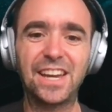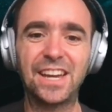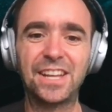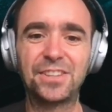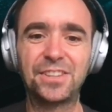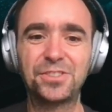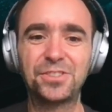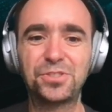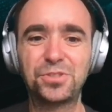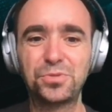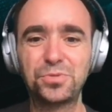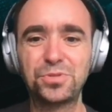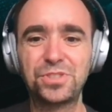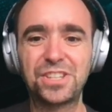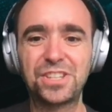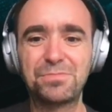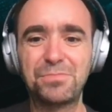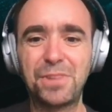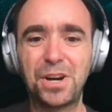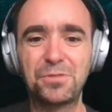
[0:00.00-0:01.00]
And through
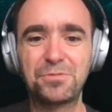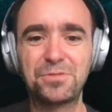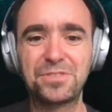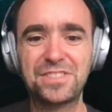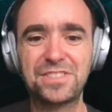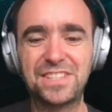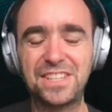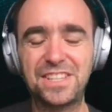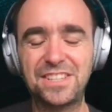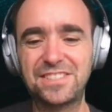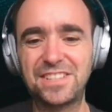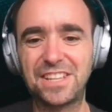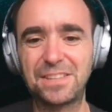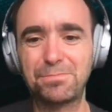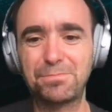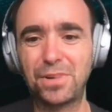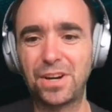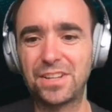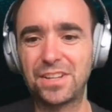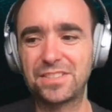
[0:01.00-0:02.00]
that mount, since
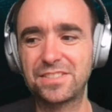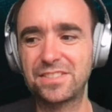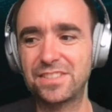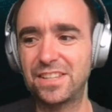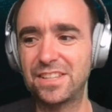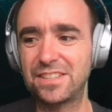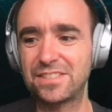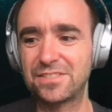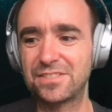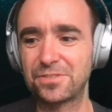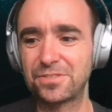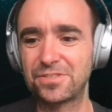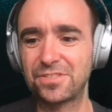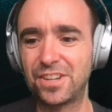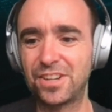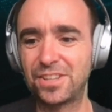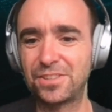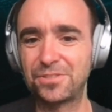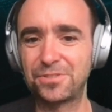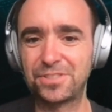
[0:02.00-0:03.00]
that path is not
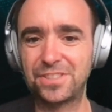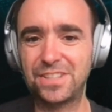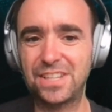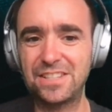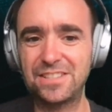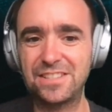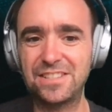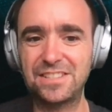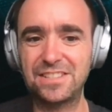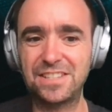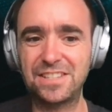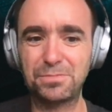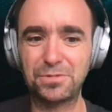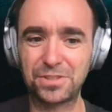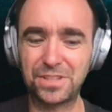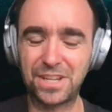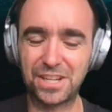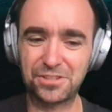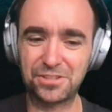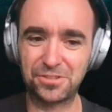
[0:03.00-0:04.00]
under TCC
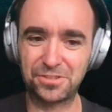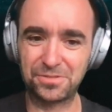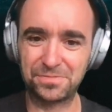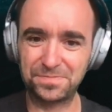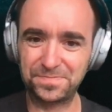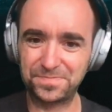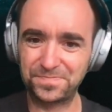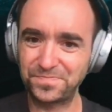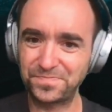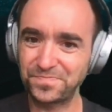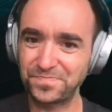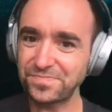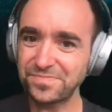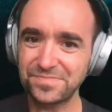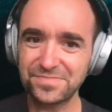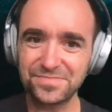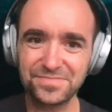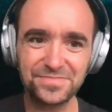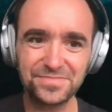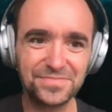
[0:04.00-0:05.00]
protection,
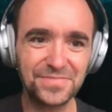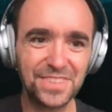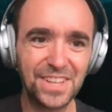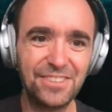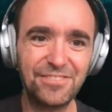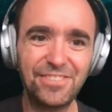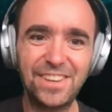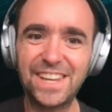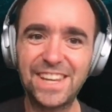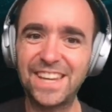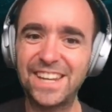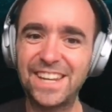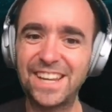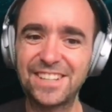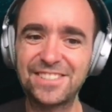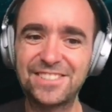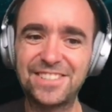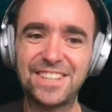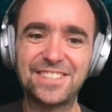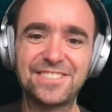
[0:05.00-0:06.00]
we can
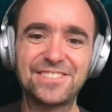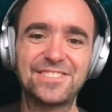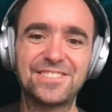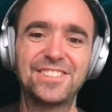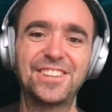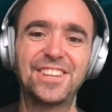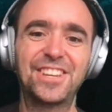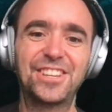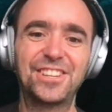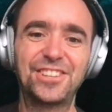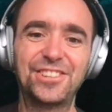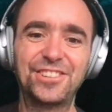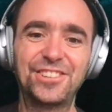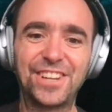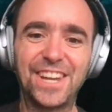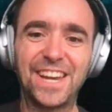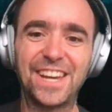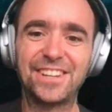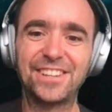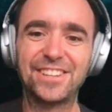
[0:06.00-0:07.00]
access,
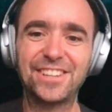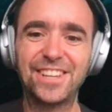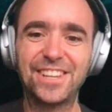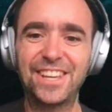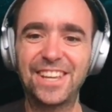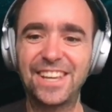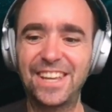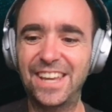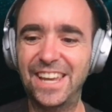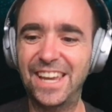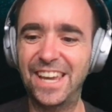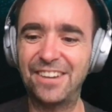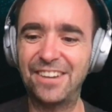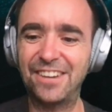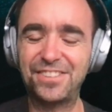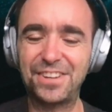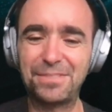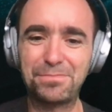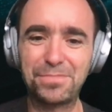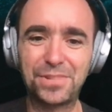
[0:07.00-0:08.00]
again,
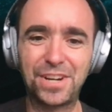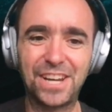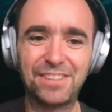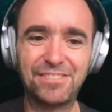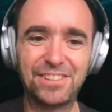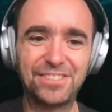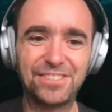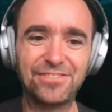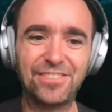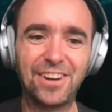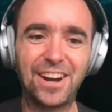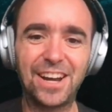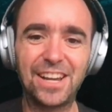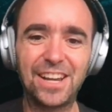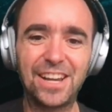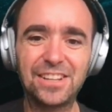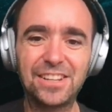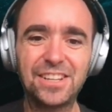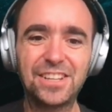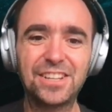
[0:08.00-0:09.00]
every private
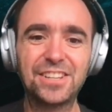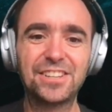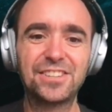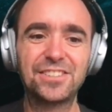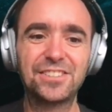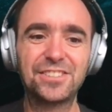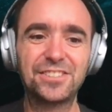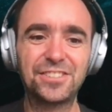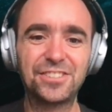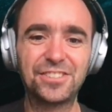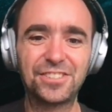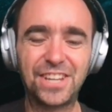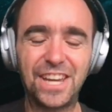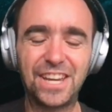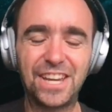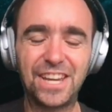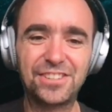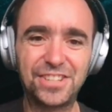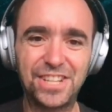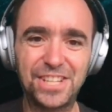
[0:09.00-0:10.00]
file,
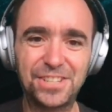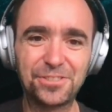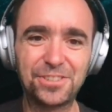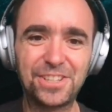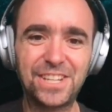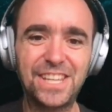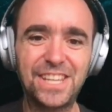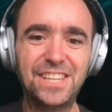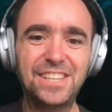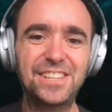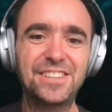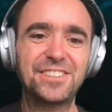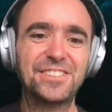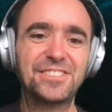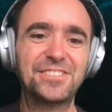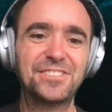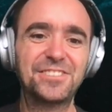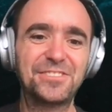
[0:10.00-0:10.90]
again, read-only,